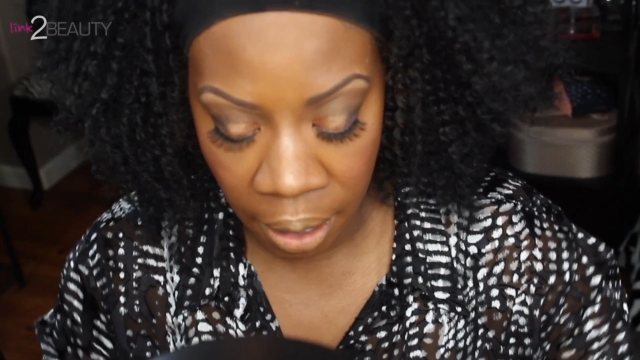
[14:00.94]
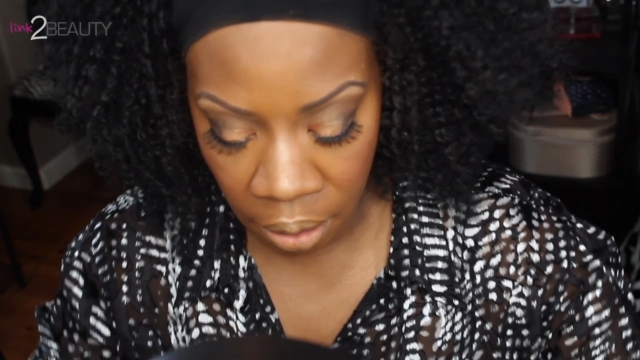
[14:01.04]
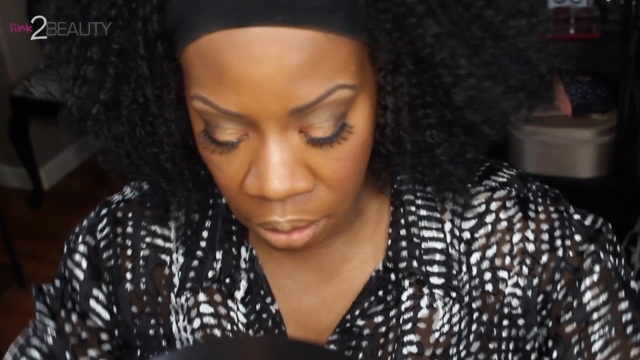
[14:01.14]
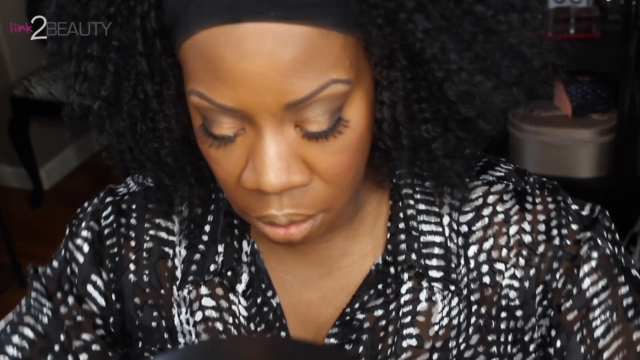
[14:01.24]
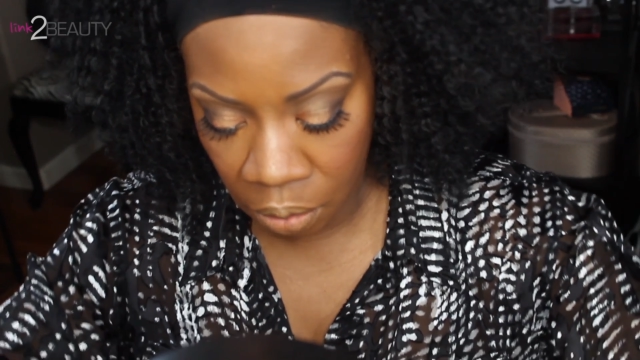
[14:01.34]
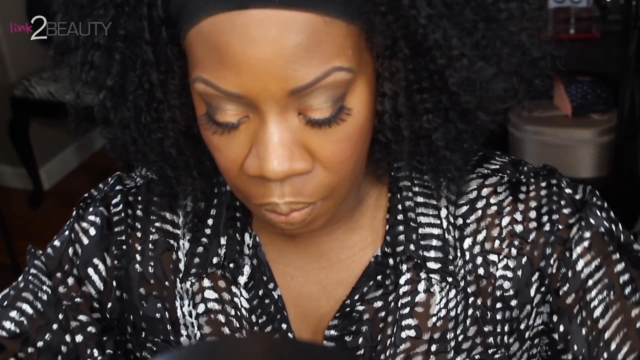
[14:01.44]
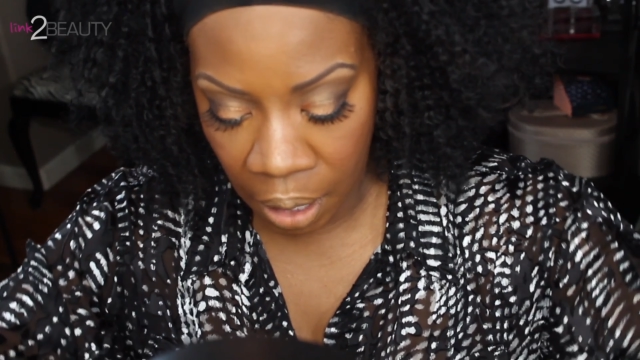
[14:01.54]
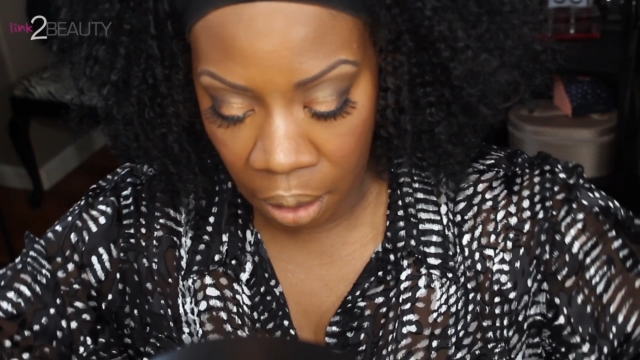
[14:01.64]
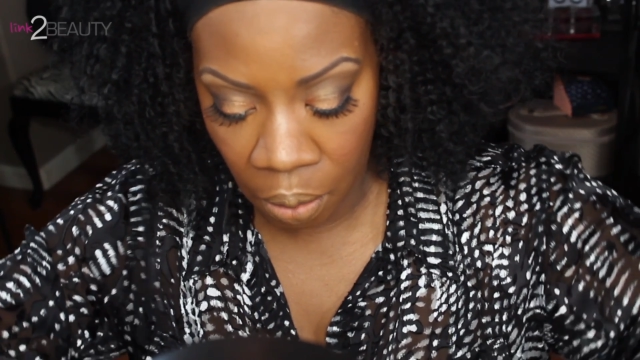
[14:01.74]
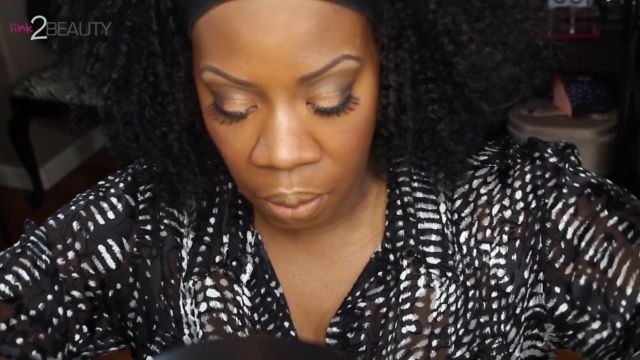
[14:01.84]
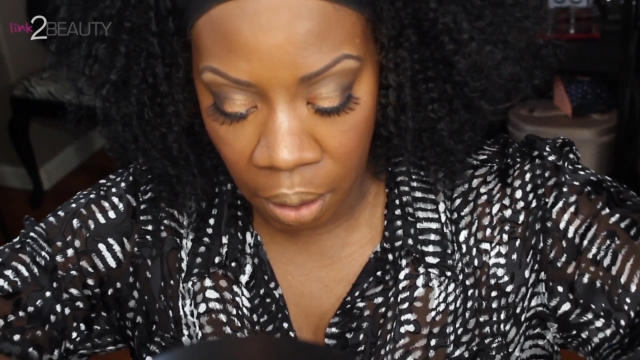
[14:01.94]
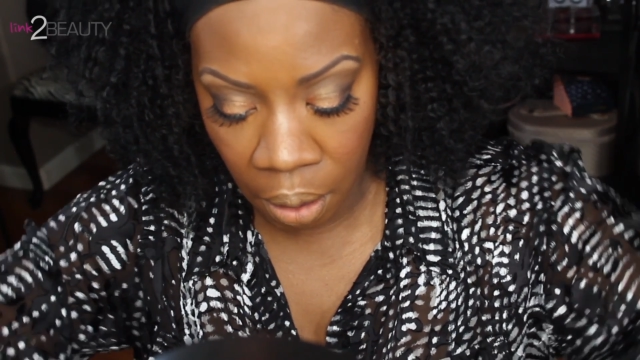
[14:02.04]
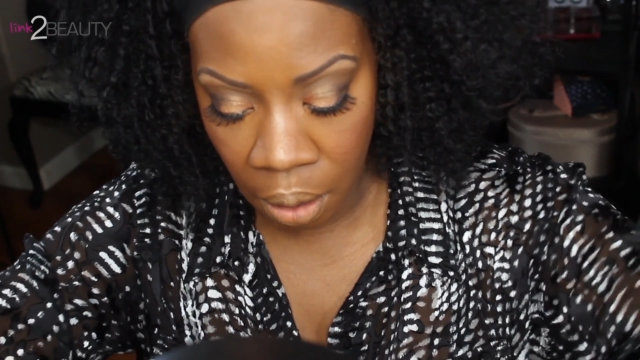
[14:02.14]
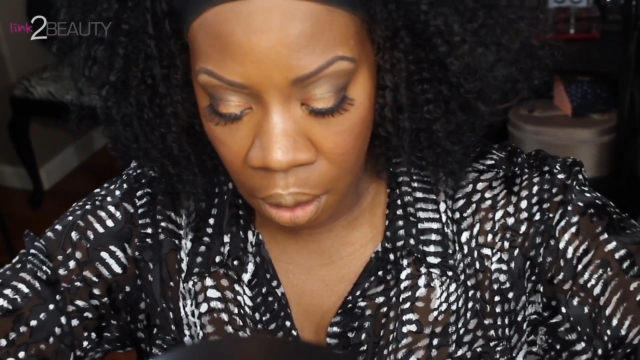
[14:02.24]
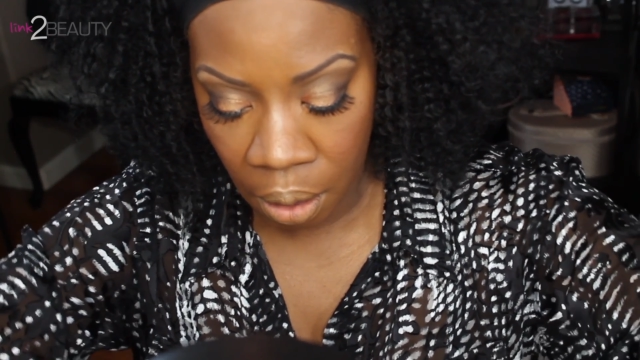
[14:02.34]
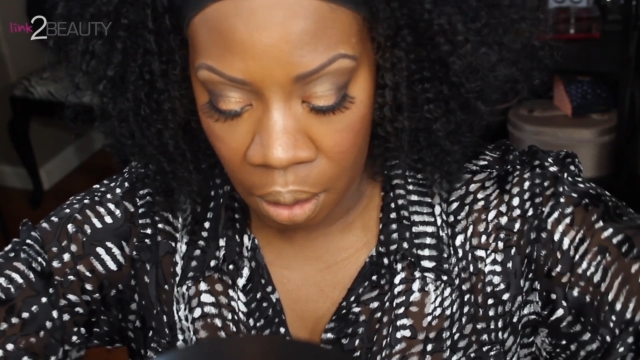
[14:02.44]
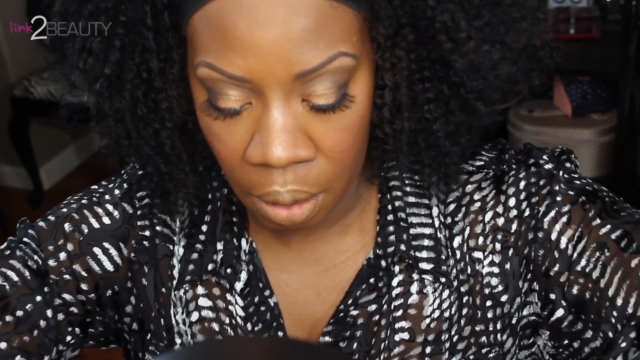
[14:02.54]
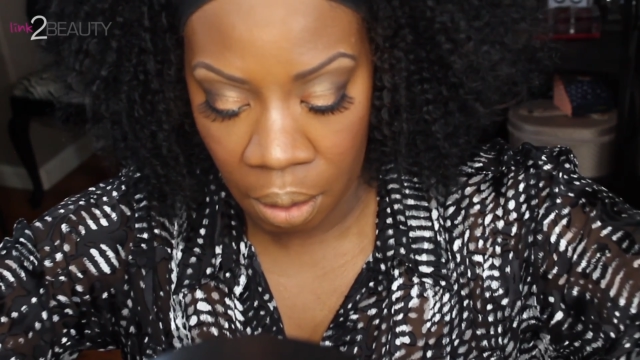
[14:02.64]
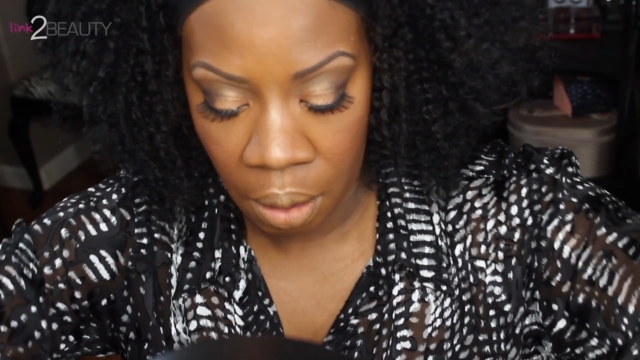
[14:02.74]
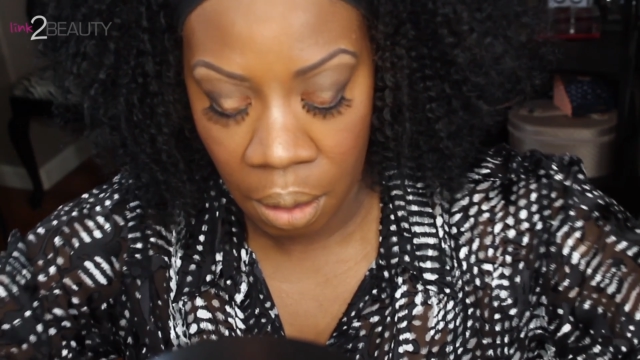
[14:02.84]
to add it to my lower
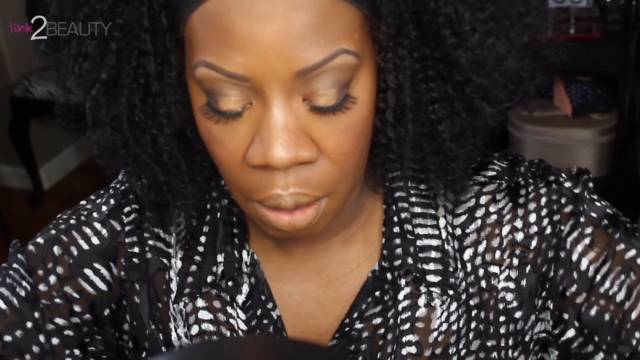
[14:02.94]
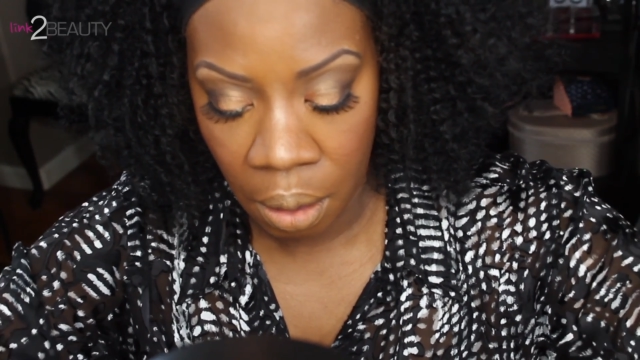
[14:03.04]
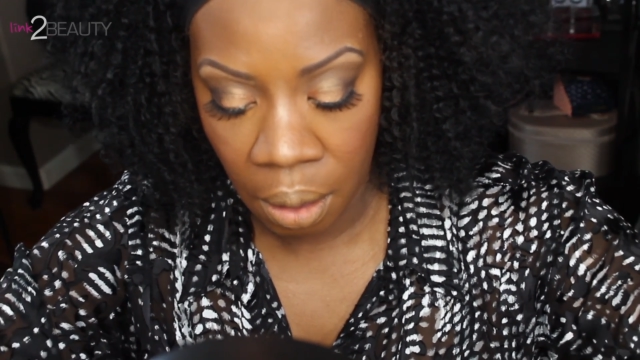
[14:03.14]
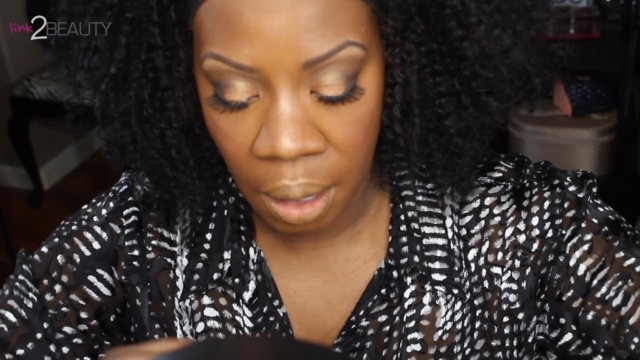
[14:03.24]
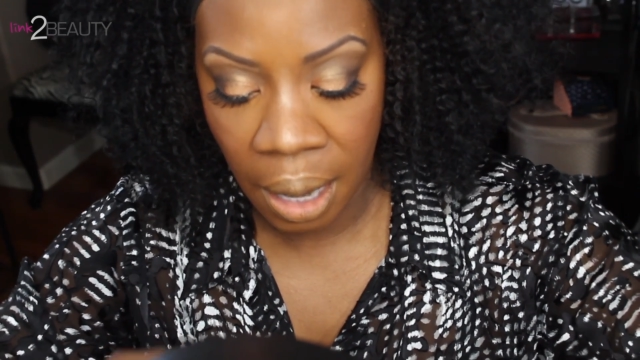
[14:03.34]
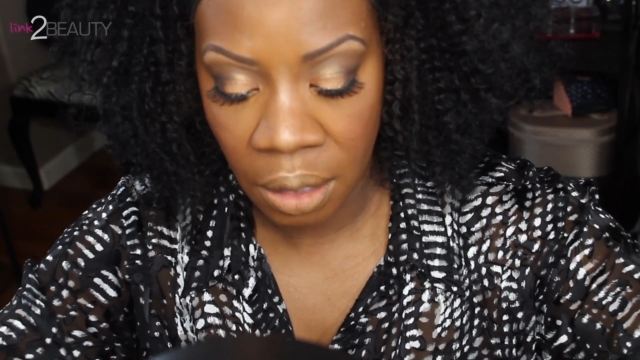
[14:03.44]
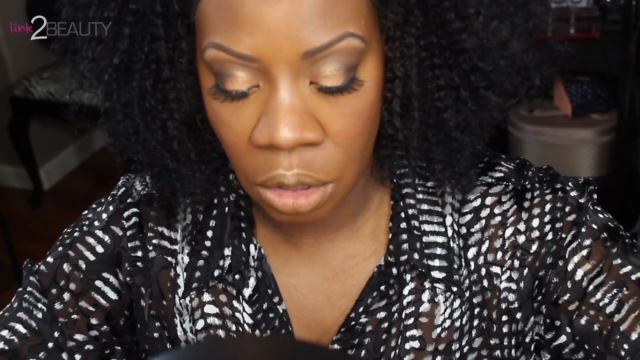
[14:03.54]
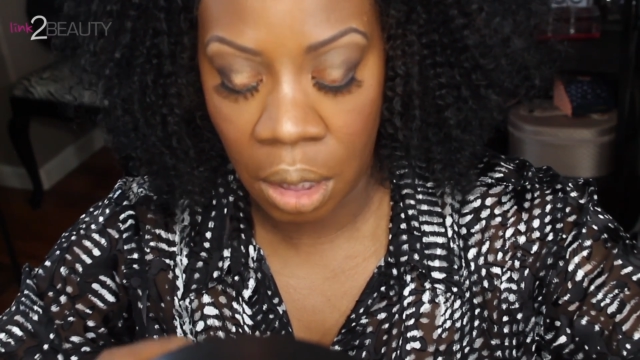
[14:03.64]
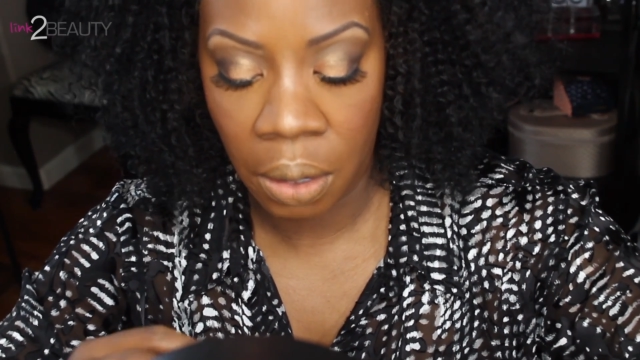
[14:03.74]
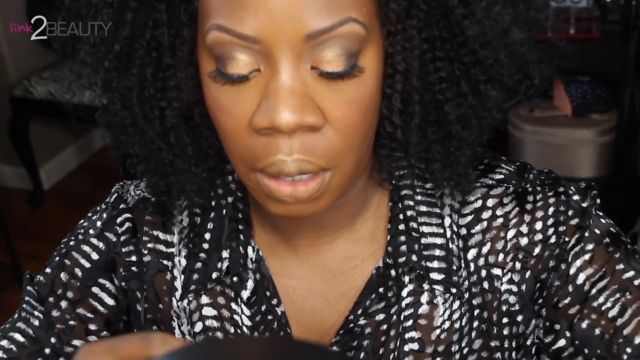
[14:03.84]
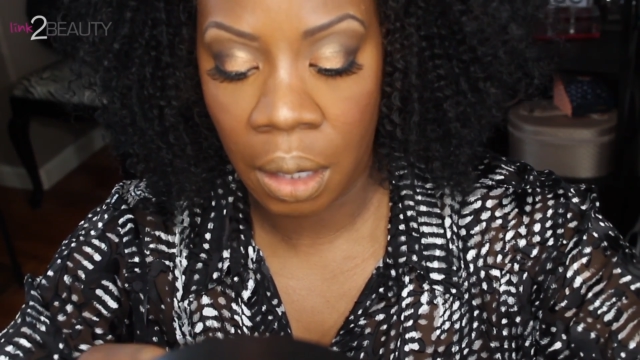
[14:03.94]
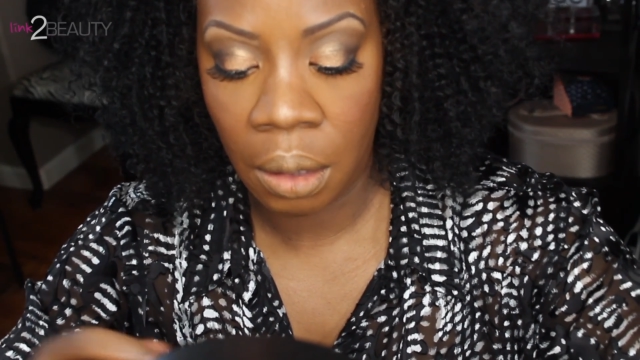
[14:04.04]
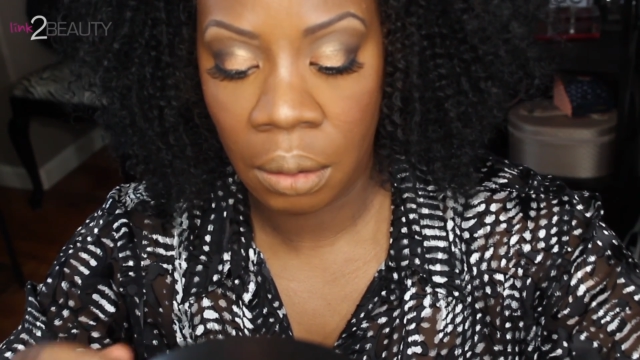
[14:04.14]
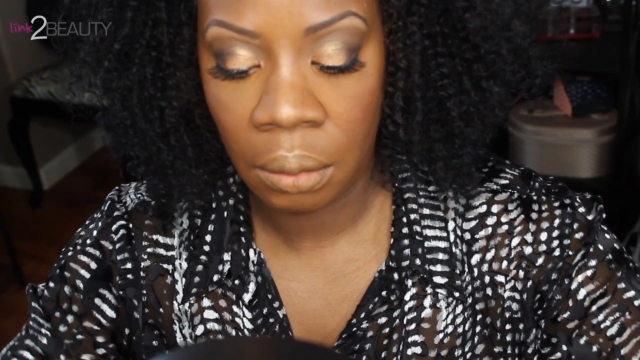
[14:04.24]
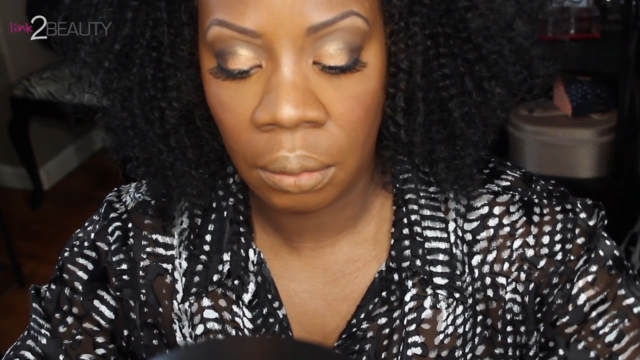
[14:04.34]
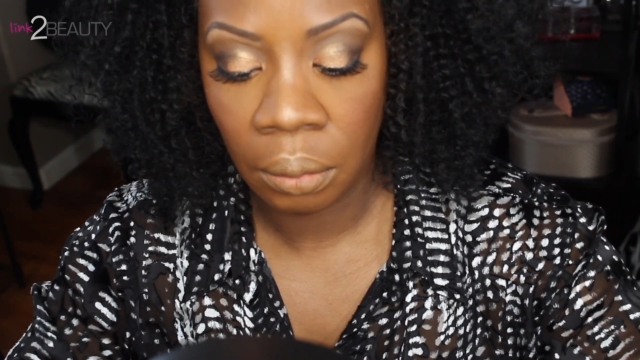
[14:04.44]
lash area.